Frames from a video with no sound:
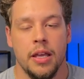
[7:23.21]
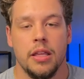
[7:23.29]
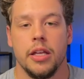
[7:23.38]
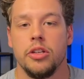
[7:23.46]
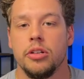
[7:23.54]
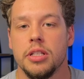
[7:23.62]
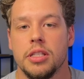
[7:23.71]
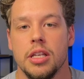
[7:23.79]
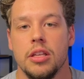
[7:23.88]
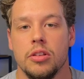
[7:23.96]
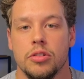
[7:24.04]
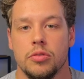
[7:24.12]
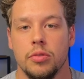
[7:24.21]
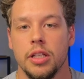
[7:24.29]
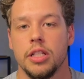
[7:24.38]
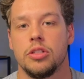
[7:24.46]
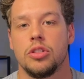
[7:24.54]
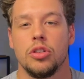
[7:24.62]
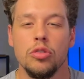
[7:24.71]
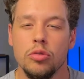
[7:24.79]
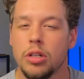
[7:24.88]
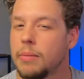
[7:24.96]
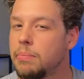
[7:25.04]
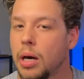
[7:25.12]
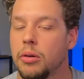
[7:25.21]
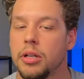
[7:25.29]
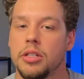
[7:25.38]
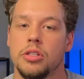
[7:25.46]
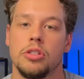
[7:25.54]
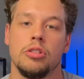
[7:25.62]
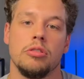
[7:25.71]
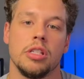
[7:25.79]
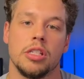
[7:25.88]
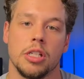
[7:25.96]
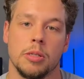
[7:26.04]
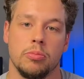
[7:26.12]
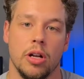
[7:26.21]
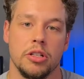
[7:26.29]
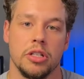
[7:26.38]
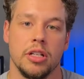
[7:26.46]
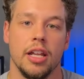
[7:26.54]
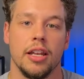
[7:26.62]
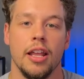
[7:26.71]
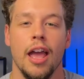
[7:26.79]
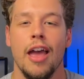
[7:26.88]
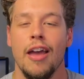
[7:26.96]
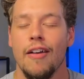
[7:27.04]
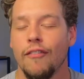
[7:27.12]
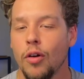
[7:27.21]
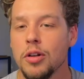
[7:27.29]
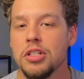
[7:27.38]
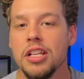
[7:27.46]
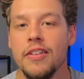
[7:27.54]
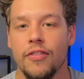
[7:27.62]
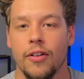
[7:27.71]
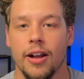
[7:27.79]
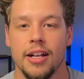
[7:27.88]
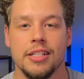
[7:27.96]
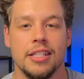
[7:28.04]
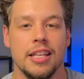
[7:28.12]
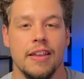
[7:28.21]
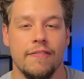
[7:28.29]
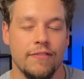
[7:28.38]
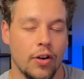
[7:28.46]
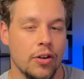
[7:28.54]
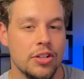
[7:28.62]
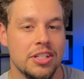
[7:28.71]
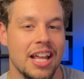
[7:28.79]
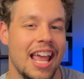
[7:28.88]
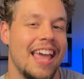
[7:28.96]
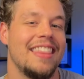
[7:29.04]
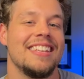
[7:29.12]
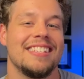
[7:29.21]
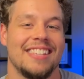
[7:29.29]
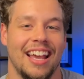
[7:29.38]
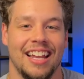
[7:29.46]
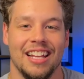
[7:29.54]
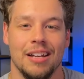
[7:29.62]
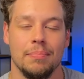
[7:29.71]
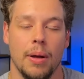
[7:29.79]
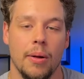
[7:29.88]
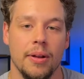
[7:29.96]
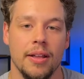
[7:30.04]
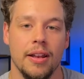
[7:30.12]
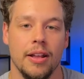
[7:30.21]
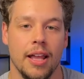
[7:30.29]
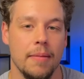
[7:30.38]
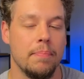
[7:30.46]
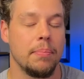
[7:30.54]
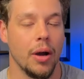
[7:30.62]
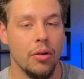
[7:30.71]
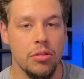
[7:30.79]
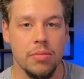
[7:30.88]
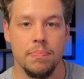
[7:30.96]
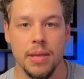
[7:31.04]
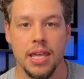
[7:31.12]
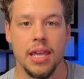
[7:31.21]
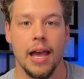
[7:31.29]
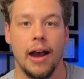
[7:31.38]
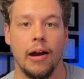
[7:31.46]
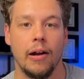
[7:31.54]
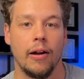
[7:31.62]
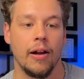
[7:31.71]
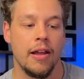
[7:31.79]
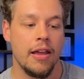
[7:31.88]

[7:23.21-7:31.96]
then you can see there's really two components to this expression. And fortunately for us, the first and the second component can both be our